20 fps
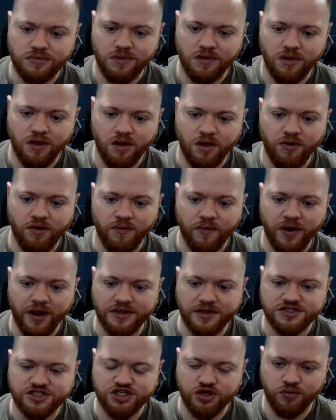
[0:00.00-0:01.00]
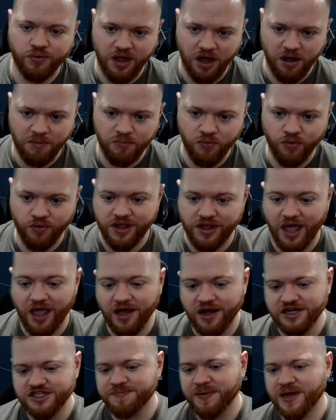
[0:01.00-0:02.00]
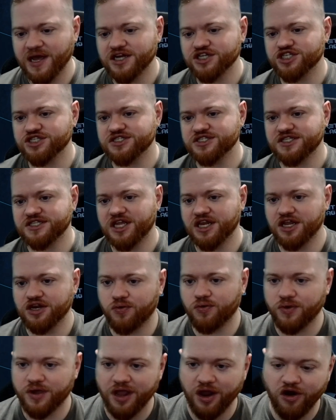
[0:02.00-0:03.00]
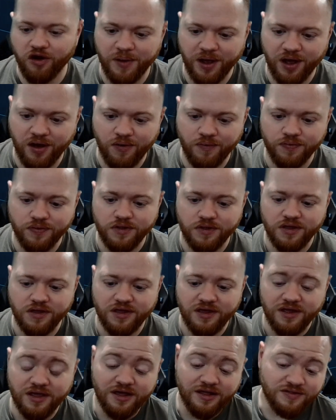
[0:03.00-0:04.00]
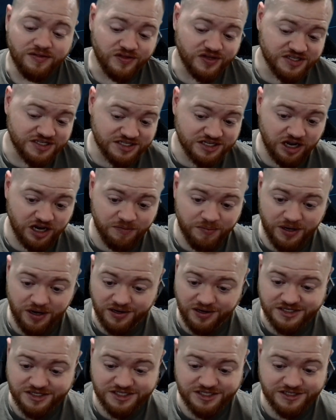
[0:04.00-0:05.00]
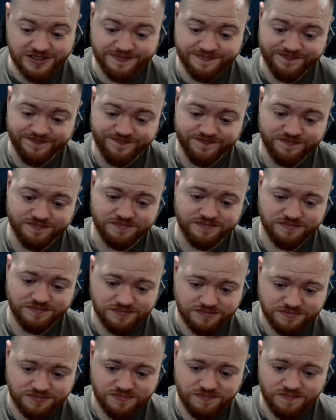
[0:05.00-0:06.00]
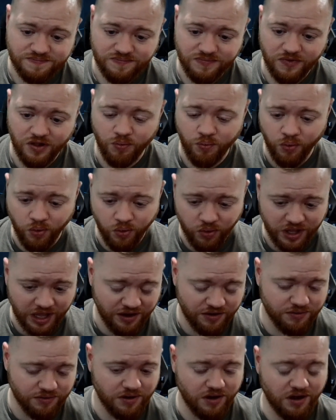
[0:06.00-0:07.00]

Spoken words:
All right, so we got more Chaos badges that I don't care about. This is gonna be nice. We'll get